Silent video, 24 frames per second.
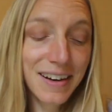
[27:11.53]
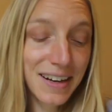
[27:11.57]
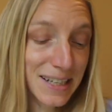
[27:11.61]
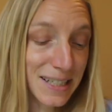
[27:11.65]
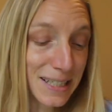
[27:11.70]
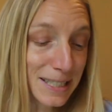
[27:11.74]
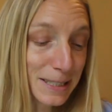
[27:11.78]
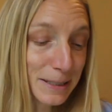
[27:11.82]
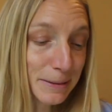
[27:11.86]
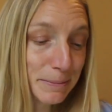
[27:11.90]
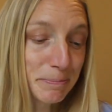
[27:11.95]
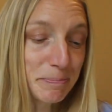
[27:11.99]

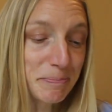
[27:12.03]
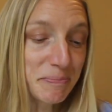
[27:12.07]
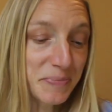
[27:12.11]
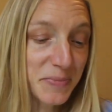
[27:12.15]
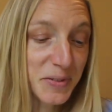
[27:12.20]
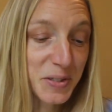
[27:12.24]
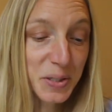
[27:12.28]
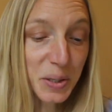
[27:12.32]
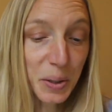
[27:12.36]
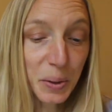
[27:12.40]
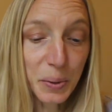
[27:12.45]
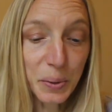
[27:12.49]
Um,
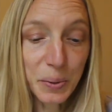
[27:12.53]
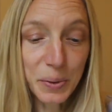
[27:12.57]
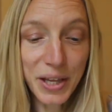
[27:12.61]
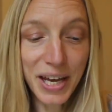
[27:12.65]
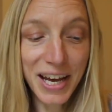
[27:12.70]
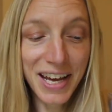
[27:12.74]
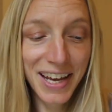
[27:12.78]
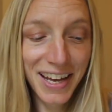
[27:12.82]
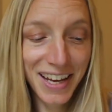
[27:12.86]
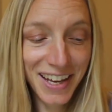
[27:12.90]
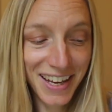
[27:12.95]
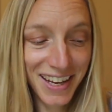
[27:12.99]
so
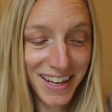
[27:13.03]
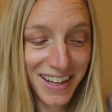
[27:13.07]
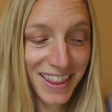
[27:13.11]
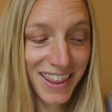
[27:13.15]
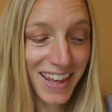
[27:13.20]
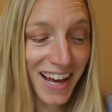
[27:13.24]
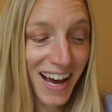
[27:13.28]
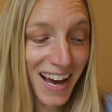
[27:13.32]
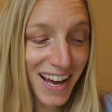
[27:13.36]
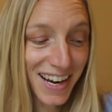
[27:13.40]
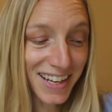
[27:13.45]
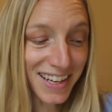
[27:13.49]

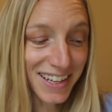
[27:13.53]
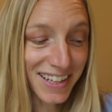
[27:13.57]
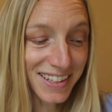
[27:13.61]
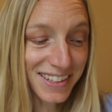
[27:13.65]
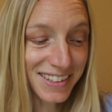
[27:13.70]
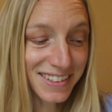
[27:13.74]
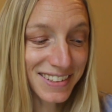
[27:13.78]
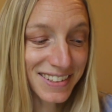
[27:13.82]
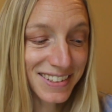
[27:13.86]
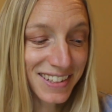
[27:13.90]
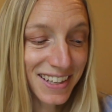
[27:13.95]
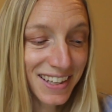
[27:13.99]
that
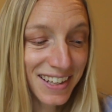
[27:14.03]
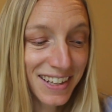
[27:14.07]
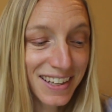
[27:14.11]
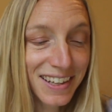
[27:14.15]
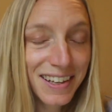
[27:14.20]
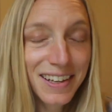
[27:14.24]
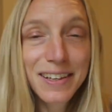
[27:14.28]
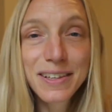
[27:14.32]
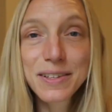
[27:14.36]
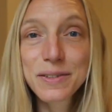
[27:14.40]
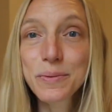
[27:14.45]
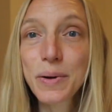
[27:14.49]
is
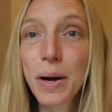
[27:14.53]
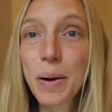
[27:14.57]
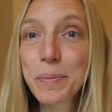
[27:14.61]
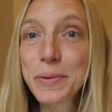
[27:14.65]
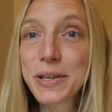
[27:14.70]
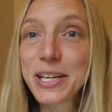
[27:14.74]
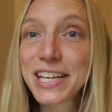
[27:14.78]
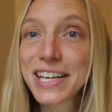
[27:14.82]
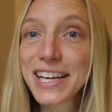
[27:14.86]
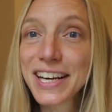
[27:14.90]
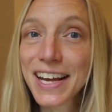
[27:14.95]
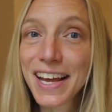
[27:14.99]
swap
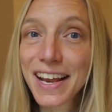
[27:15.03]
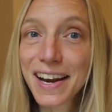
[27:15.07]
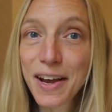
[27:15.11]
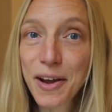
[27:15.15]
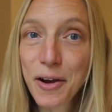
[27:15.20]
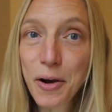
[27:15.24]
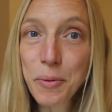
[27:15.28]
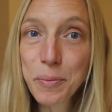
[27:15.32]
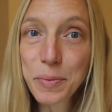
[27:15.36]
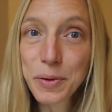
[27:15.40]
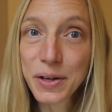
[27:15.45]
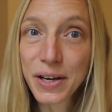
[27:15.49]
knitting. And I
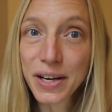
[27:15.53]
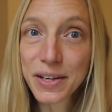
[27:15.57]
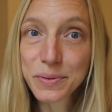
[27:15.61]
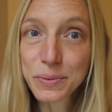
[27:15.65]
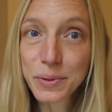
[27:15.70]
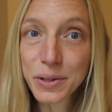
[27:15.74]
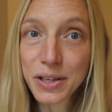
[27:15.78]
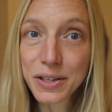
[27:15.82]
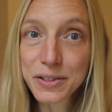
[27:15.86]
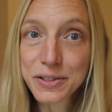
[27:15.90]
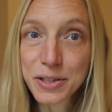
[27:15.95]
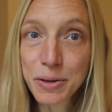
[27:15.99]
hope you guys
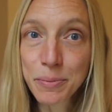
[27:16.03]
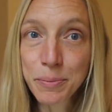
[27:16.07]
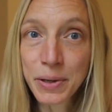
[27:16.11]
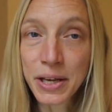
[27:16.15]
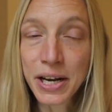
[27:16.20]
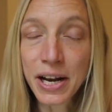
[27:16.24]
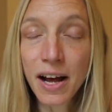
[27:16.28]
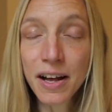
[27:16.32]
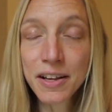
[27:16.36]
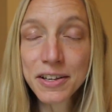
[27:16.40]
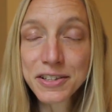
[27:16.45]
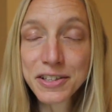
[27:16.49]
will all jump
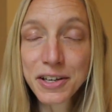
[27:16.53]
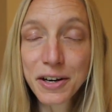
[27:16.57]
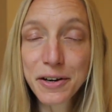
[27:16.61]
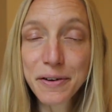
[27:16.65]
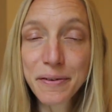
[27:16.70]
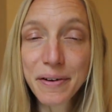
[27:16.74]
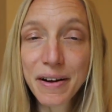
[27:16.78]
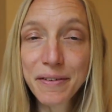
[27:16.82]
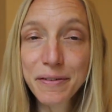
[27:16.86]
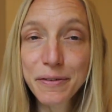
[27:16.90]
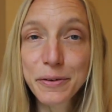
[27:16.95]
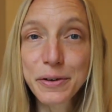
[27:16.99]
in. I'll start
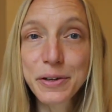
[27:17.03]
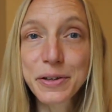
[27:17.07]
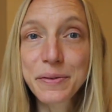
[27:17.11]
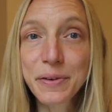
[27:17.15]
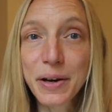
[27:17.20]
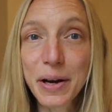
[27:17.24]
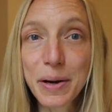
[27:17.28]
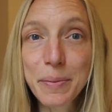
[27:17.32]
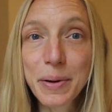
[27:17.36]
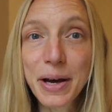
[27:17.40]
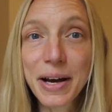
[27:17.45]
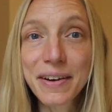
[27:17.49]
a Ravelry
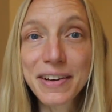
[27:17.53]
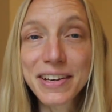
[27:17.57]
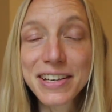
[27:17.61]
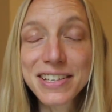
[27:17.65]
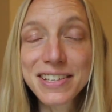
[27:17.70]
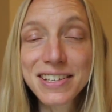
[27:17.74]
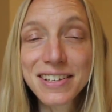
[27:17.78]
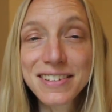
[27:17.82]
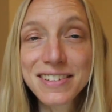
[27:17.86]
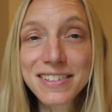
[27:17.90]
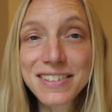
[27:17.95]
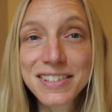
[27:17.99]
thread about
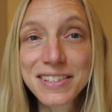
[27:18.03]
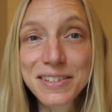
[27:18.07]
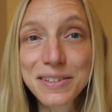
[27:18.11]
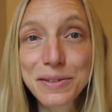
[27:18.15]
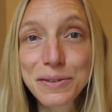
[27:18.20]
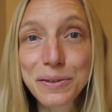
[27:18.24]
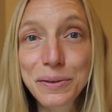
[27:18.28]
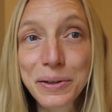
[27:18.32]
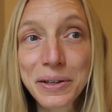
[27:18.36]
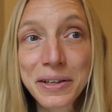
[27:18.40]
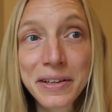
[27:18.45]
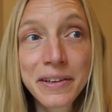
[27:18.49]
it just
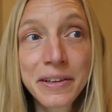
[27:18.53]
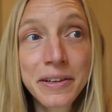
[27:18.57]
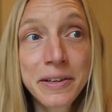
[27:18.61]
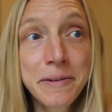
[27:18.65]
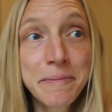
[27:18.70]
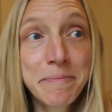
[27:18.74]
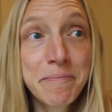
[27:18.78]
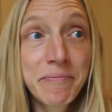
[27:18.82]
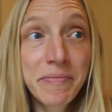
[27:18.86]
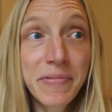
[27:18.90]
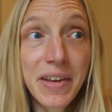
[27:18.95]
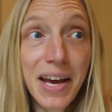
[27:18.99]
to
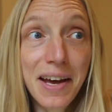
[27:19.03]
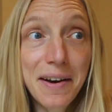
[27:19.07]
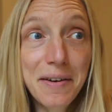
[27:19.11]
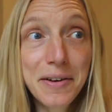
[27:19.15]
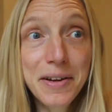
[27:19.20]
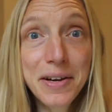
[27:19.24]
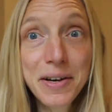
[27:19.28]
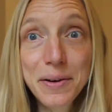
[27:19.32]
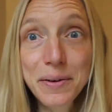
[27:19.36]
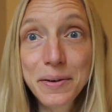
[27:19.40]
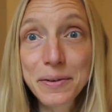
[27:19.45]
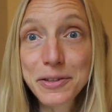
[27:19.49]
I don't
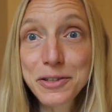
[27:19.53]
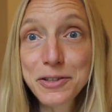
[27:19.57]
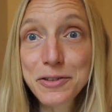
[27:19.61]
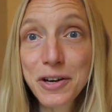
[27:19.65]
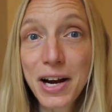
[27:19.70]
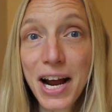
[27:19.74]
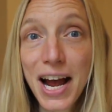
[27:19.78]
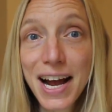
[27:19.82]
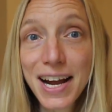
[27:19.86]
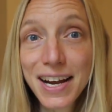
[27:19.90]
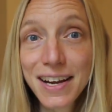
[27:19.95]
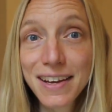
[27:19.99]
know,
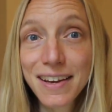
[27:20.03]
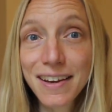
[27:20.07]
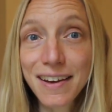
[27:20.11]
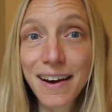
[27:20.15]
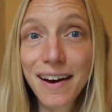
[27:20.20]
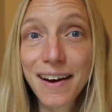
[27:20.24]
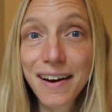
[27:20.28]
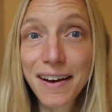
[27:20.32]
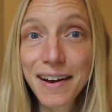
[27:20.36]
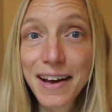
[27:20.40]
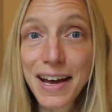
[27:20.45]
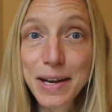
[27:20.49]
track
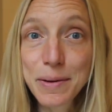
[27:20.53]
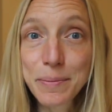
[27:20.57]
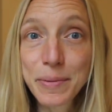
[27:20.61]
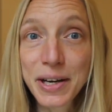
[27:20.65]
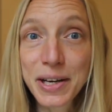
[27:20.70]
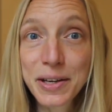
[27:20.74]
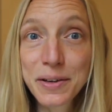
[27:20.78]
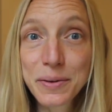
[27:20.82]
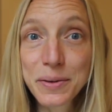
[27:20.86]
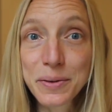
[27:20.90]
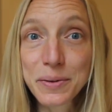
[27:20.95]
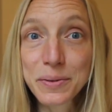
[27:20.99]
uh,
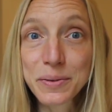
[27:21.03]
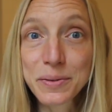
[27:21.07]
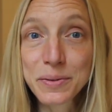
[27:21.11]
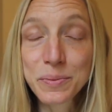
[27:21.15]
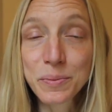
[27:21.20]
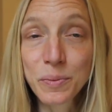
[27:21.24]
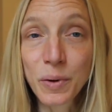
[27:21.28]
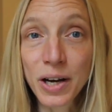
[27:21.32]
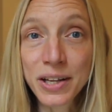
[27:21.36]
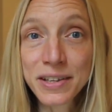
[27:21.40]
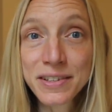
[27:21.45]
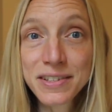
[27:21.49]
anybody who
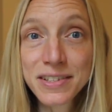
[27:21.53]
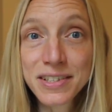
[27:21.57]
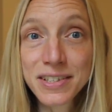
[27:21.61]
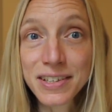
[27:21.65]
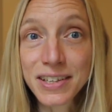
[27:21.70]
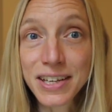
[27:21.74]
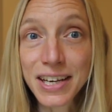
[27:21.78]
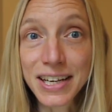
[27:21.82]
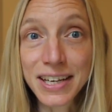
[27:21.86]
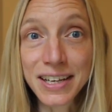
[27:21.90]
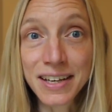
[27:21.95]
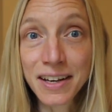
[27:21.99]
wants to
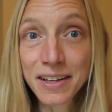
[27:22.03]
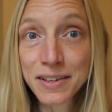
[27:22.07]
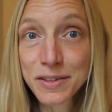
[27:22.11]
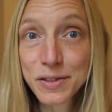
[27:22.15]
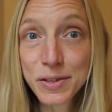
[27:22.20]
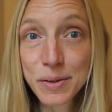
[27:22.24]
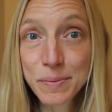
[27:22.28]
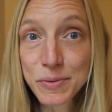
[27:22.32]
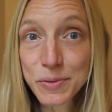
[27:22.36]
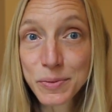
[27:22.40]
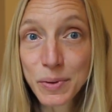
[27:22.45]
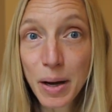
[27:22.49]
get in on
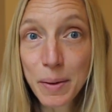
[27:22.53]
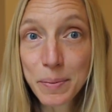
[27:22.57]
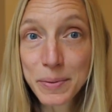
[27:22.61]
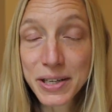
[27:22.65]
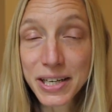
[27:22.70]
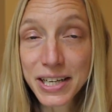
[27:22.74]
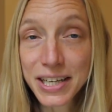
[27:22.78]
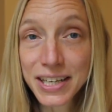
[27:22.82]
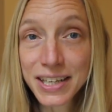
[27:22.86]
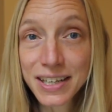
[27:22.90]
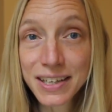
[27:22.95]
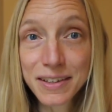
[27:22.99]
some swap
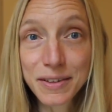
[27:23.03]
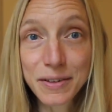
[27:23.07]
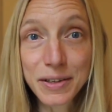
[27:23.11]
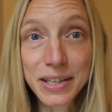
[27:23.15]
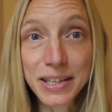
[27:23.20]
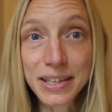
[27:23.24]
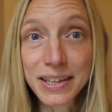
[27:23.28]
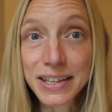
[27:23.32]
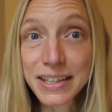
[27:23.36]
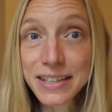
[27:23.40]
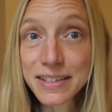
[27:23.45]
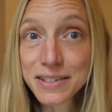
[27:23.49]
knitting. You
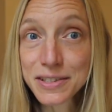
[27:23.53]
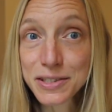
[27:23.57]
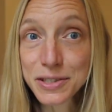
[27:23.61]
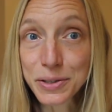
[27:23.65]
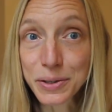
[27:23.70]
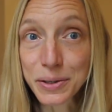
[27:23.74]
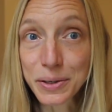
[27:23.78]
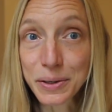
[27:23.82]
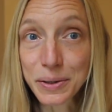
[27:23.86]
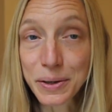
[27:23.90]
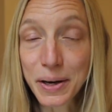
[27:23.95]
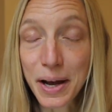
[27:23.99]
can list
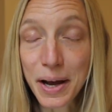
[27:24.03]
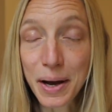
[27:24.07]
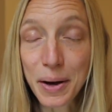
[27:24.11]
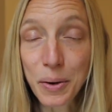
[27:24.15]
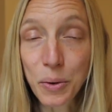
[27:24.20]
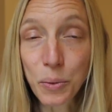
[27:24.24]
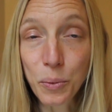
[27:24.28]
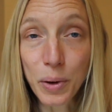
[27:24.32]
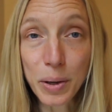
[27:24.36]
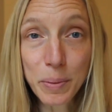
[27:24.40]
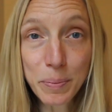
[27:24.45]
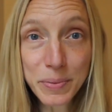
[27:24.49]
your uh,
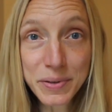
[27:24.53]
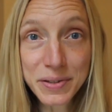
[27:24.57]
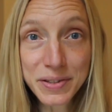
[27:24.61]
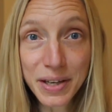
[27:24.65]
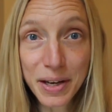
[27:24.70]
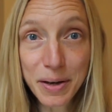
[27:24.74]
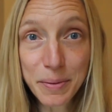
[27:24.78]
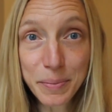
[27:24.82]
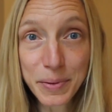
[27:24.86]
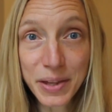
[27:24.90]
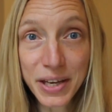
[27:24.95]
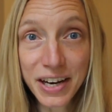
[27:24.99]
WIPs
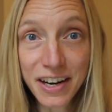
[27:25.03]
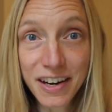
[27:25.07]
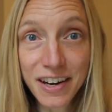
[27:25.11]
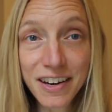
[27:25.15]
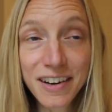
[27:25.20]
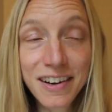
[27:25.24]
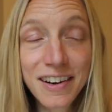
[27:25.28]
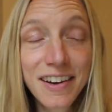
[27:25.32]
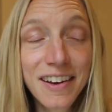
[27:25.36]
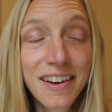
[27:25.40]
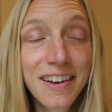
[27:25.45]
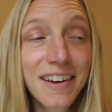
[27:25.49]
up
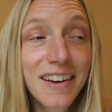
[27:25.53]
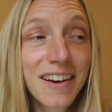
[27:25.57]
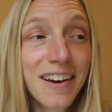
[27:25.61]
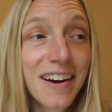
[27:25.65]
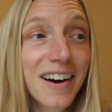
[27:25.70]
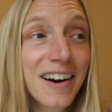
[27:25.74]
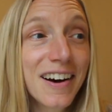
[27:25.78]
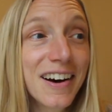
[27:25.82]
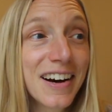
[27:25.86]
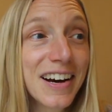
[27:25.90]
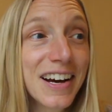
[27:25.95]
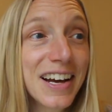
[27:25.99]
there.
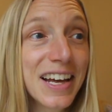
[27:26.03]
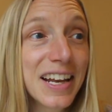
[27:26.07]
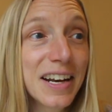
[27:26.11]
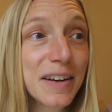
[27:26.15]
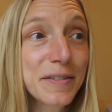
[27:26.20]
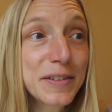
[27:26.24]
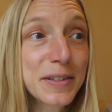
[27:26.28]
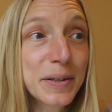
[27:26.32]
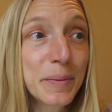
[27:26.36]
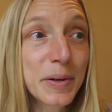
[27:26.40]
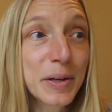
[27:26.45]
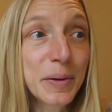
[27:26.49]
Uh, and
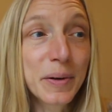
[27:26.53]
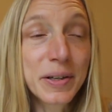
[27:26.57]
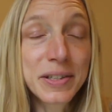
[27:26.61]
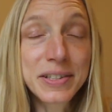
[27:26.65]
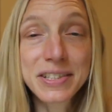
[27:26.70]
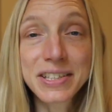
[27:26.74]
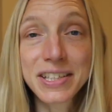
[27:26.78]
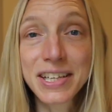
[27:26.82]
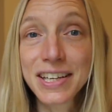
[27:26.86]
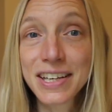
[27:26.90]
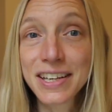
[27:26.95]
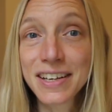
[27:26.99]
if somebody
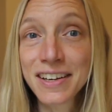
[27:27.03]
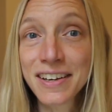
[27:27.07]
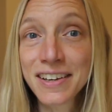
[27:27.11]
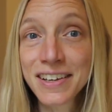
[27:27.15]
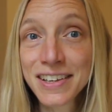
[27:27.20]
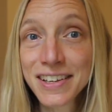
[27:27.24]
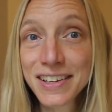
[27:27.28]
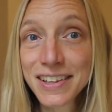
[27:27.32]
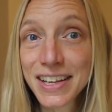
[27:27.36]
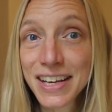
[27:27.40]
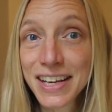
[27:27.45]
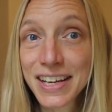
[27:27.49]
wants to get in
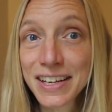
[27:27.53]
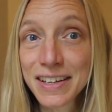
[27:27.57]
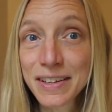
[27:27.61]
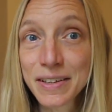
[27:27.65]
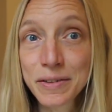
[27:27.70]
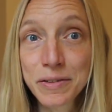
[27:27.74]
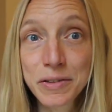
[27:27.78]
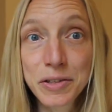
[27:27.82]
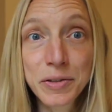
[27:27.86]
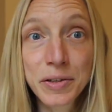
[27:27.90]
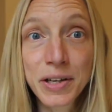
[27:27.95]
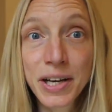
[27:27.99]
on it,
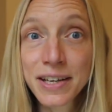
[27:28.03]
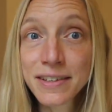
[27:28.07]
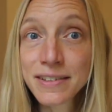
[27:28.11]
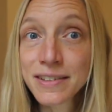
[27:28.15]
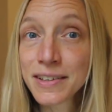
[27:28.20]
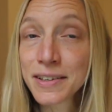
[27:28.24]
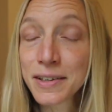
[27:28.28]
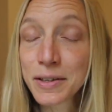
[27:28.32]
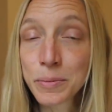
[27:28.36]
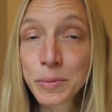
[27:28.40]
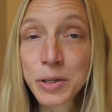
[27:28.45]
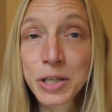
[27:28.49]
then you guys
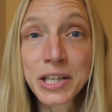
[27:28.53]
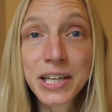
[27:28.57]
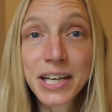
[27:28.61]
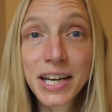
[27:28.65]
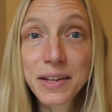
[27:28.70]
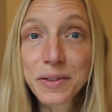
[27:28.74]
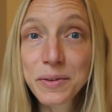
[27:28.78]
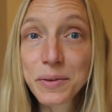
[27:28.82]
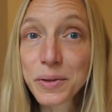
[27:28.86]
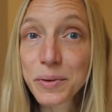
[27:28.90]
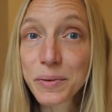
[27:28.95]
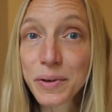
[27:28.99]
can
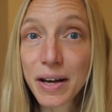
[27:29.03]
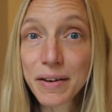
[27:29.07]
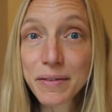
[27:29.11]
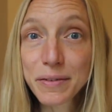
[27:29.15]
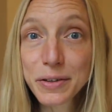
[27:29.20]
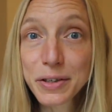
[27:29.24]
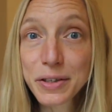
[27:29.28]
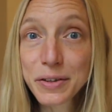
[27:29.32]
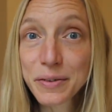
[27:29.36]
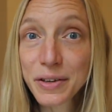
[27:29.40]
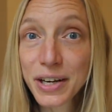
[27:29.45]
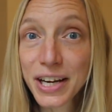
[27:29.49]
communicate through the
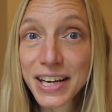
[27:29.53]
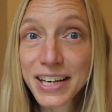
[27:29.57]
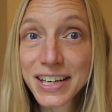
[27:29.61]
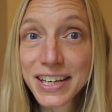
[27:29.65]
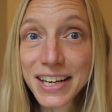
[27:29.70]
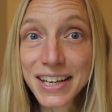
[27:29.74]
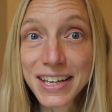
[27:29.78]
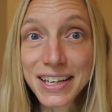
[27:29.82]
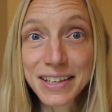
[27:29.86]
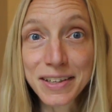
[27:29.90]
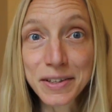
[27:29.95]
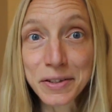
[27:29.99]
Ravelry thread
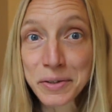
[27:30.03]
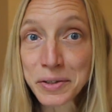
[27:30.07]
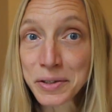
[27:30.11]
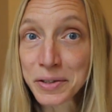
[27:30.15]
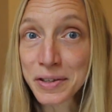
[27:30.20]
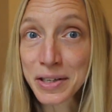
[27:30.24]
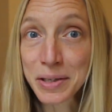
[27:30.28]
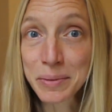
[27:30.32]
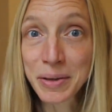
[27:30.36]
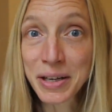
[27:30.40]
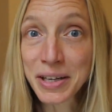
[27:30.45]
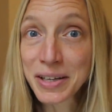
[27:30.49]
and through
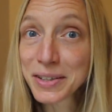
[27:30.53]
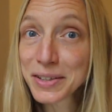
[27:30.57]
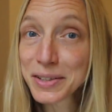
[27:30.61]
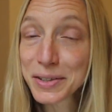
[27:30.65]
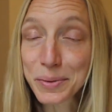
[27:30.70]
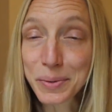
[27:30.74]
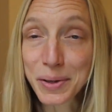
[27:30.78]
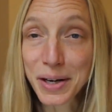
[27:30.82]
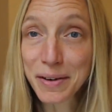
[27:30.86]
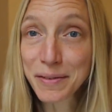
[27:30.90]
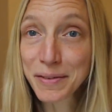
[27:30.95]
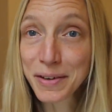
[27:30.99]
your email
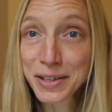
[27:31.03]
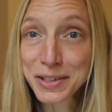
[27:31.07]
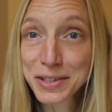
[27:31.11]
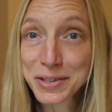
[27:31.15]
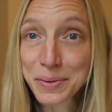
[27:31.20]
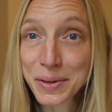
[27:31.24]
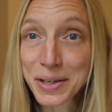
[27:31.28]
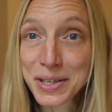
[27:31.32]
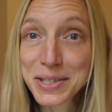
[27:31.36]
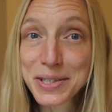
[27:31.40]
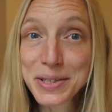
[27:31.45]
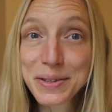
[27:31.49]
or whatever else
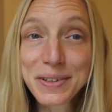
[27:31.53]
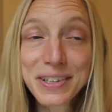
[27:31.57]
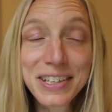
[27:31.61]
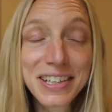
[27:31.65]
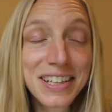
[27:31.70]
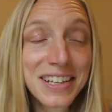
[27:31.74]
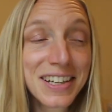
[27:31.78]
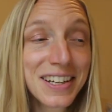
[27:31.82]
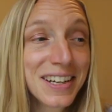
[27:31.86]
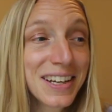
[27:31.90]
you want to do.